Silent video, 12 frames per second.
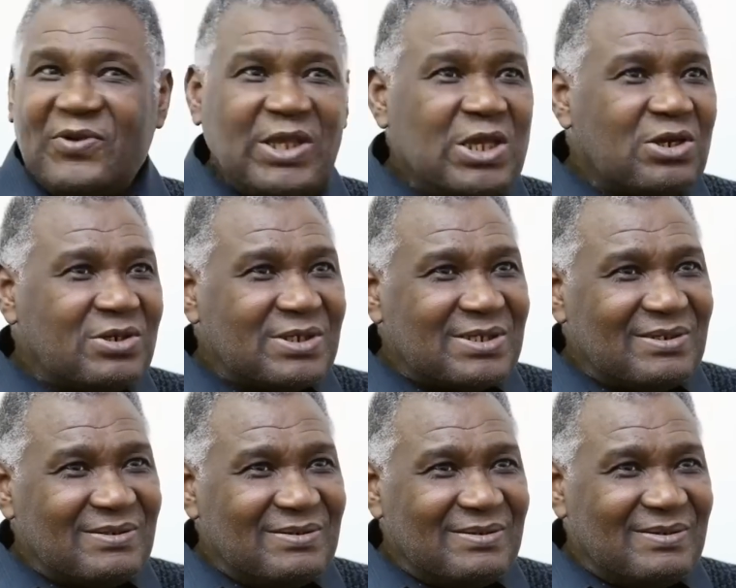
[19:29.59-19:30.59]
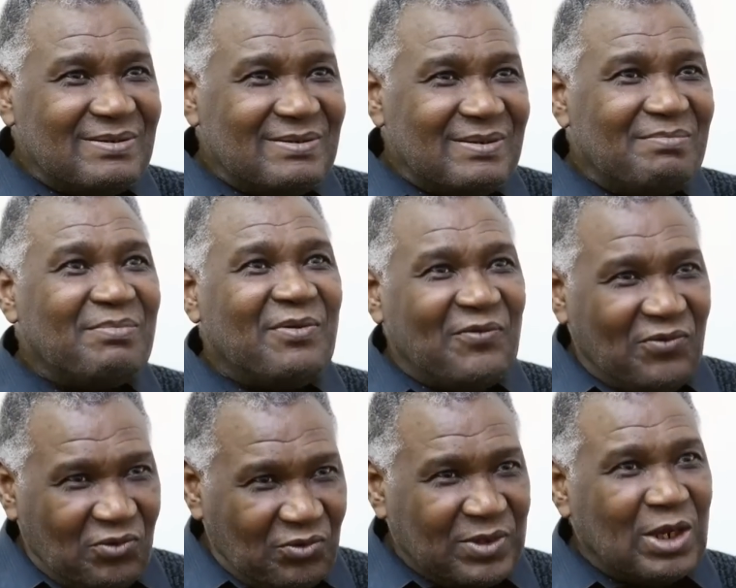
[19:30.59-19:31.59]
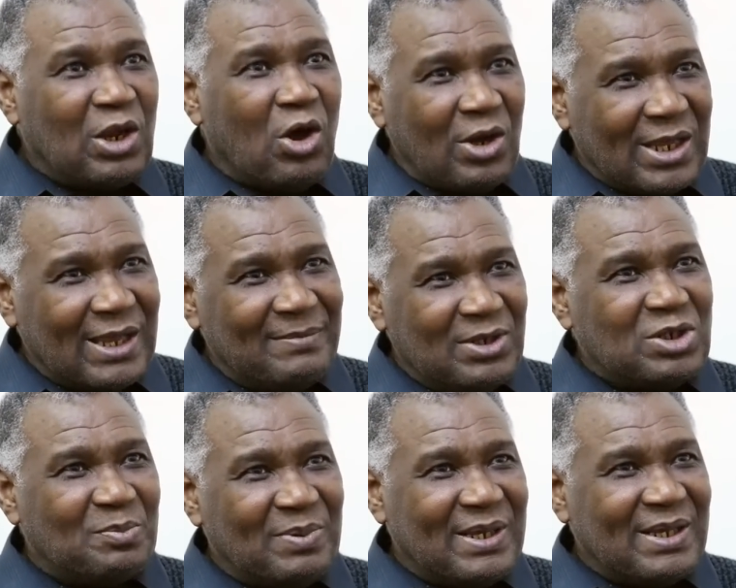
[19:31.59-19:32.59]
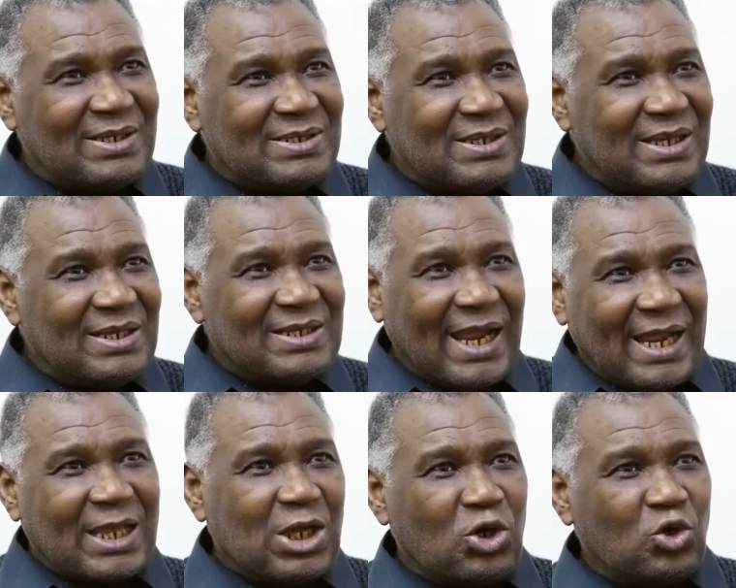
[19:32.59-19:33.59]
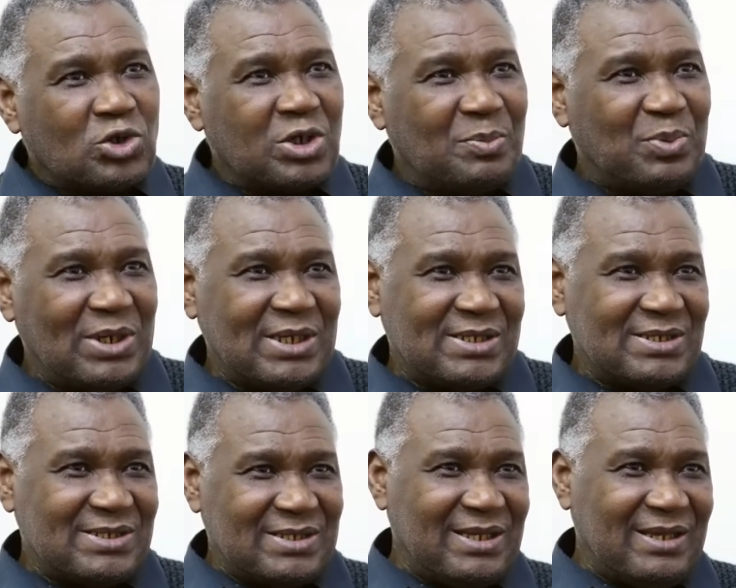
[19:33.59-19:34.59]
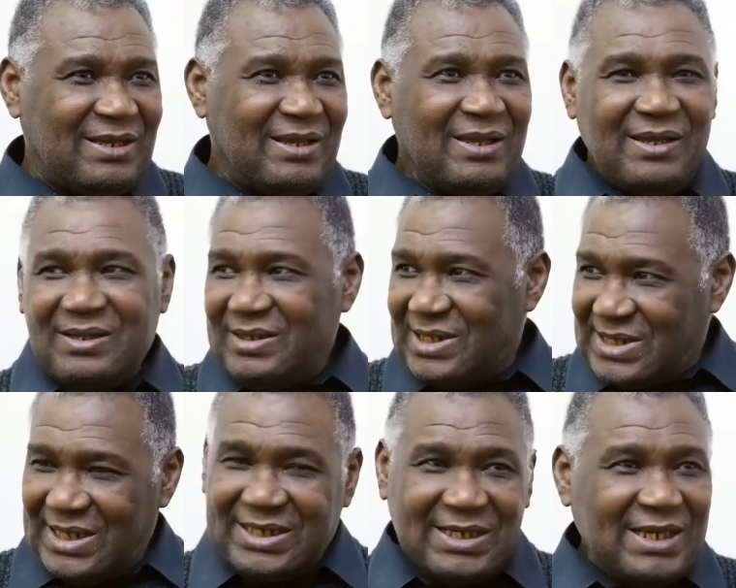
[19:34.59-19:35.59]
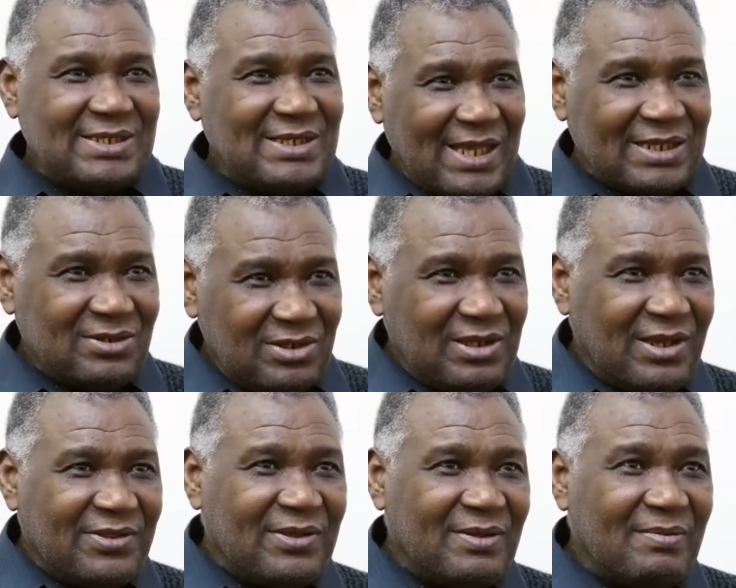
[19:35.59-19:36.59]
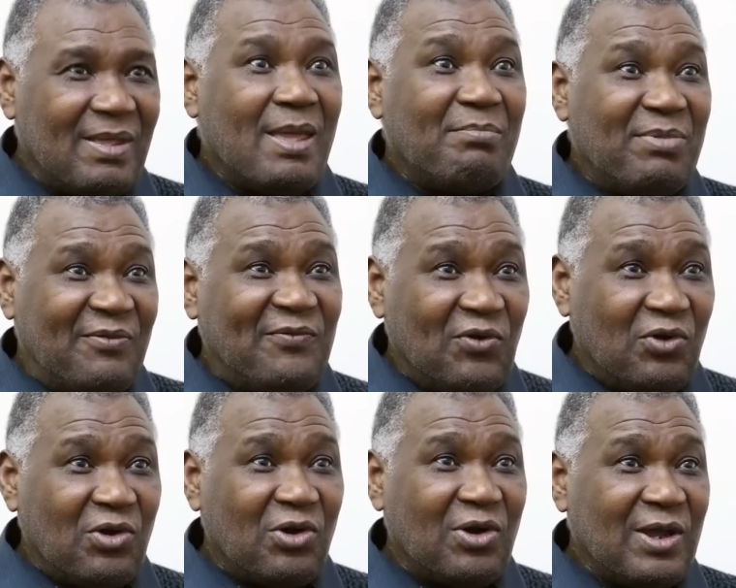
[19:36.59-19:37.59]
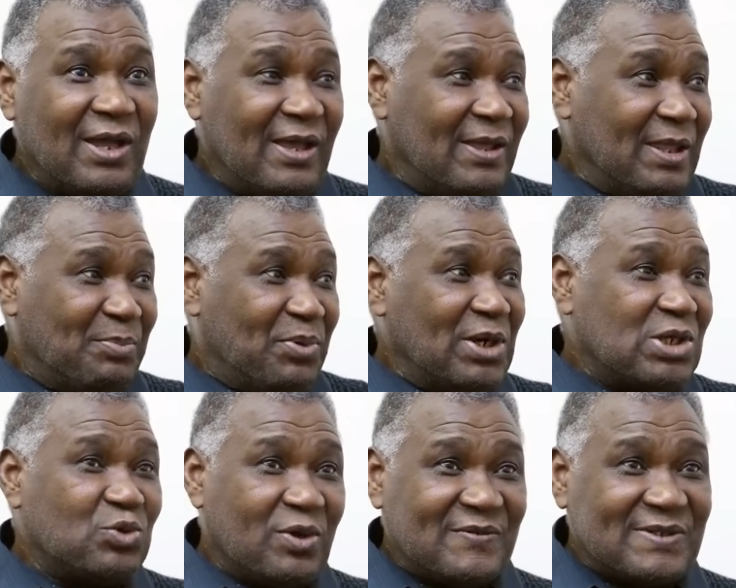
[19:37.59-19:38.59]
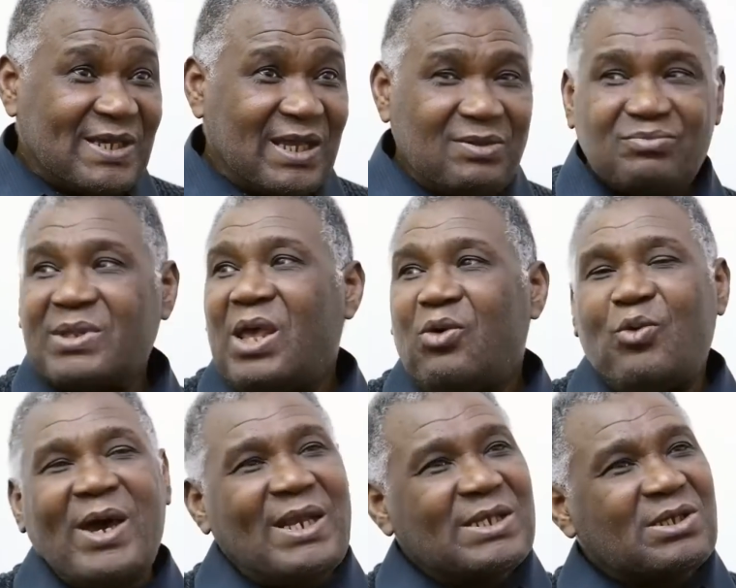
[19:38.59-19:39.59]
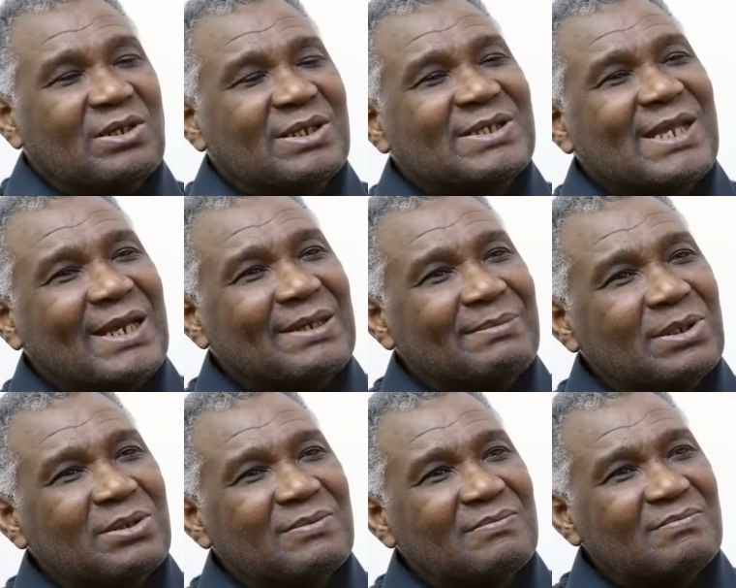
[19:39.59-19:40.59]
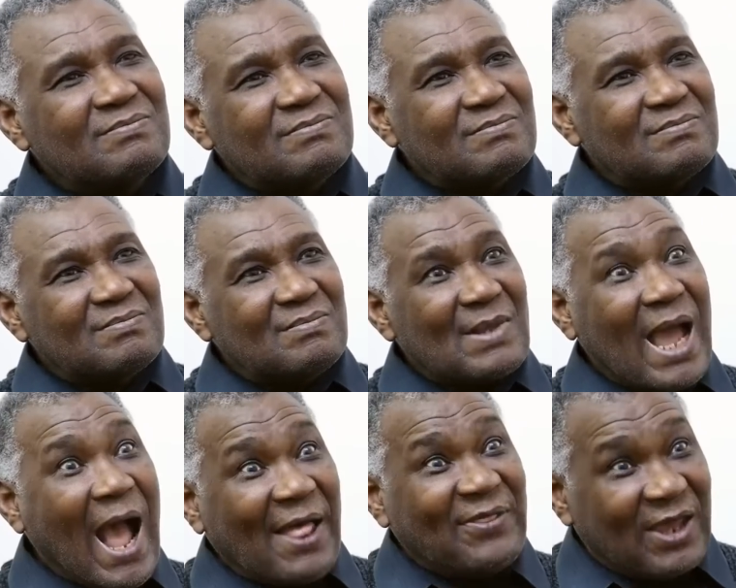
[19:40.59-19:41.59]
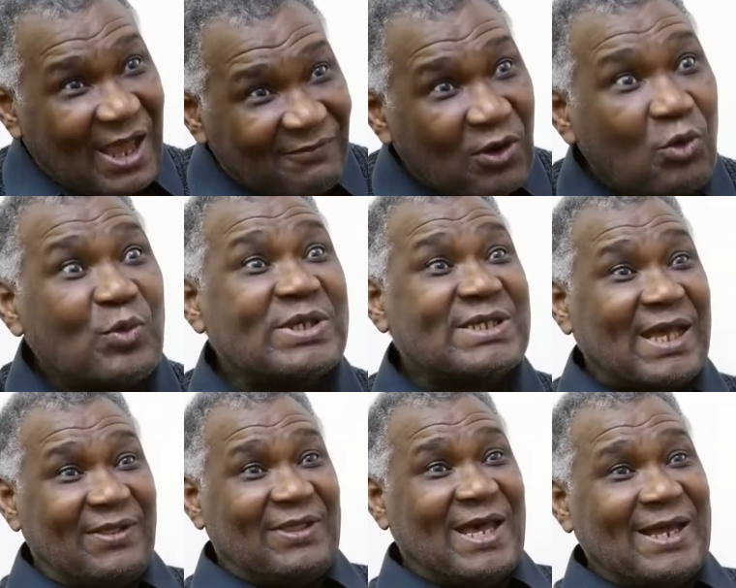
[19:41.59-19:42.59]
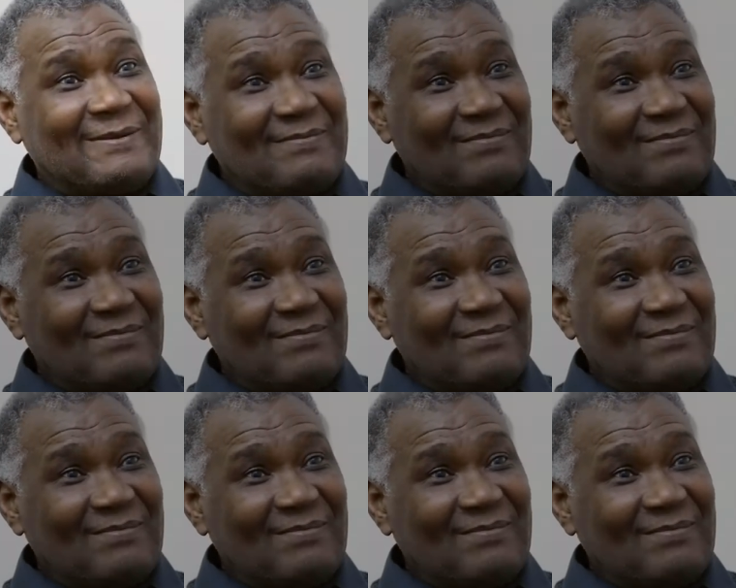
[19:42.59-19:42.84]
years before the law came into place that I can go to the police and say, this lady did that or the other. Before, the police would have said, well, it's understandable. And they have always said that.